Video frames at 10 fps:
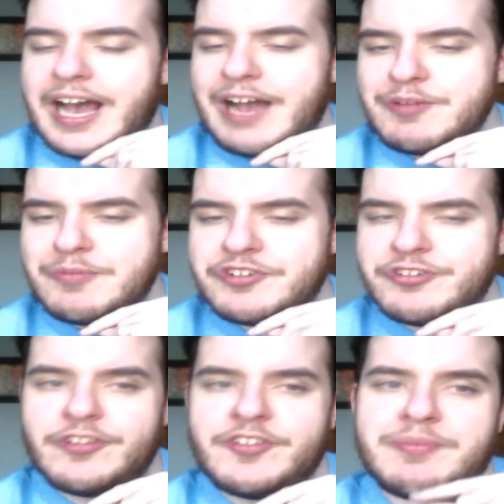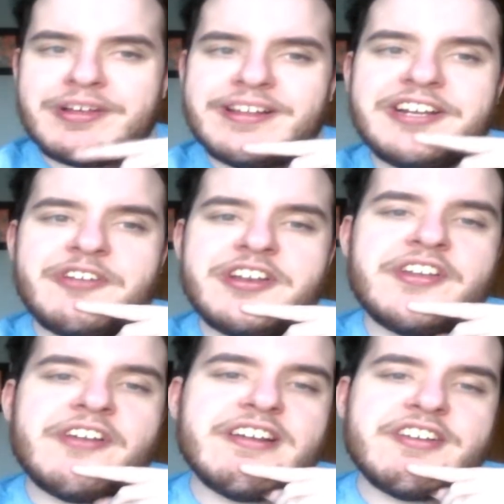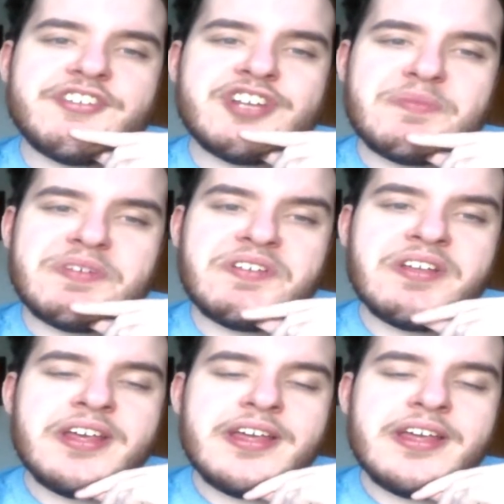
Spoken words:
I would much rather see Bayley win there as champion